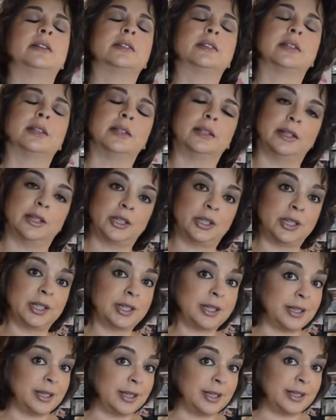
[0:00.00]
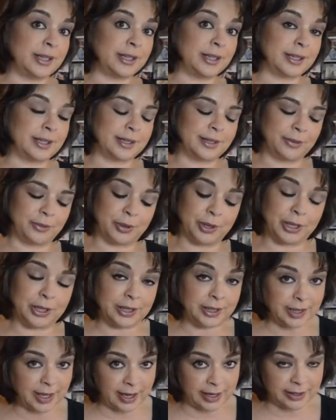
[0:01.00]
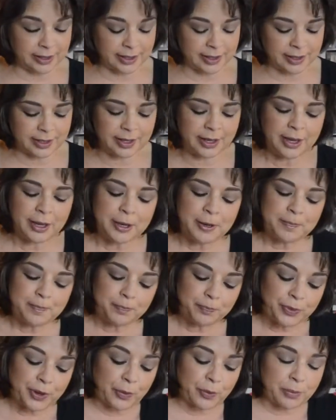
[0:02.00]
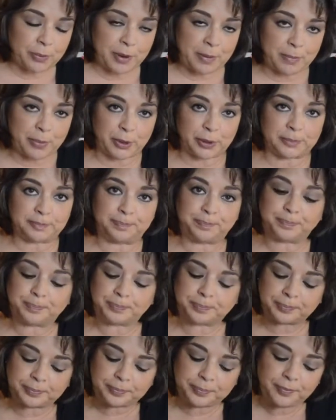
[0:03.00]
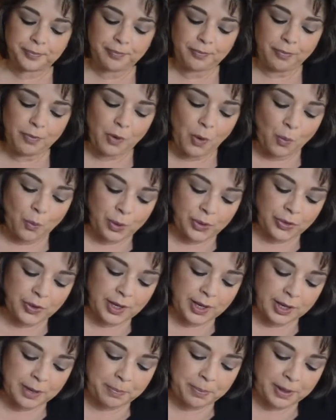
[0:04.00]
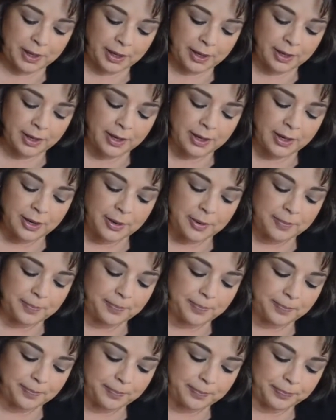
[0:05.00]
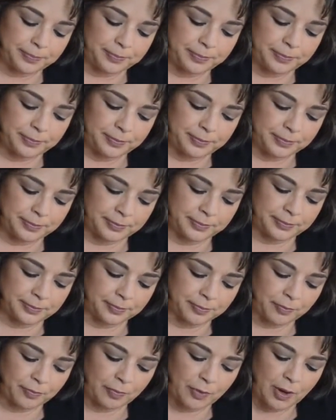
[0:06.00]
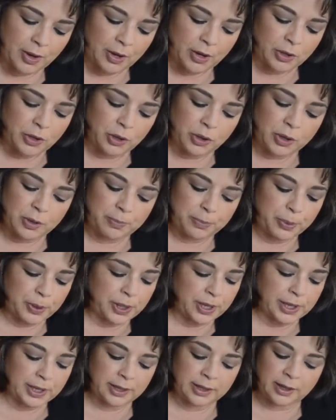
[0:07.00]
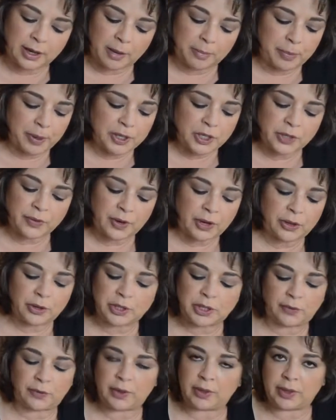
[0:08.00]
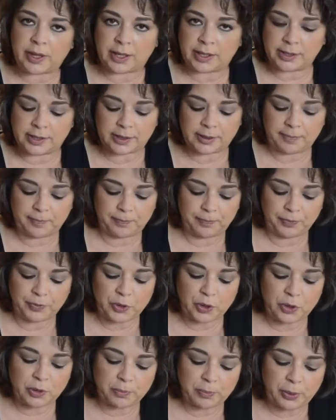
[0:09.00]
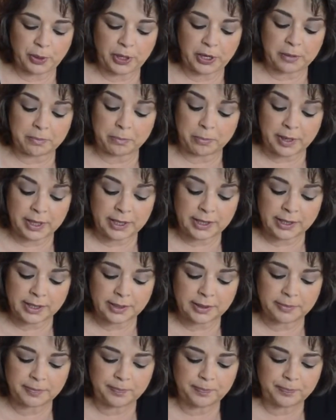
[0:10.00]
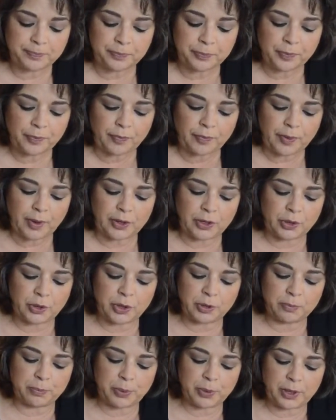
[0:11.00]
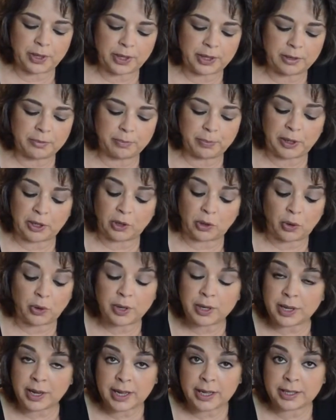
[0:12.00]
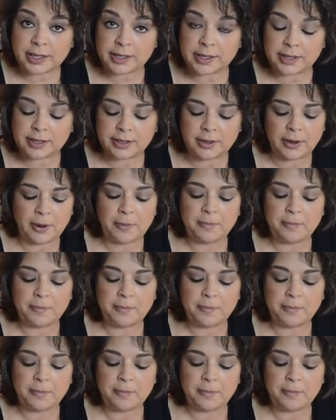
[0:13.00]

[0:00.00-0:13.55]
Deliciousness we're going to taste. Now remember, with the kippeh, you can put in a bunch of other different things. You can put in mint. You can put in piñon nuts.